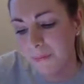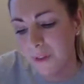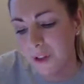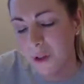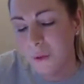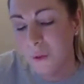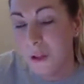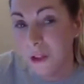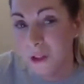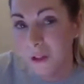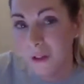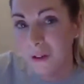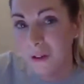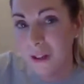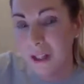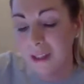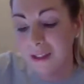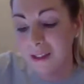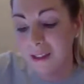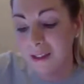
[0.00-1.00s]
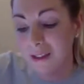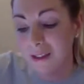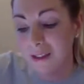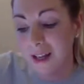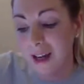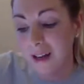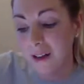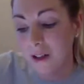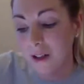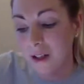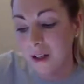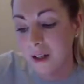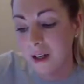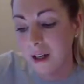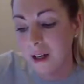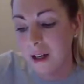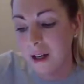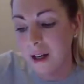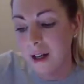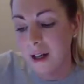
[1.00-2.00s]
So we do this instead,
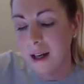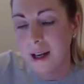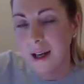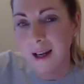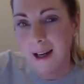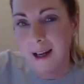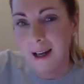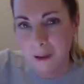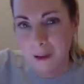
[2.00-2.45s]
and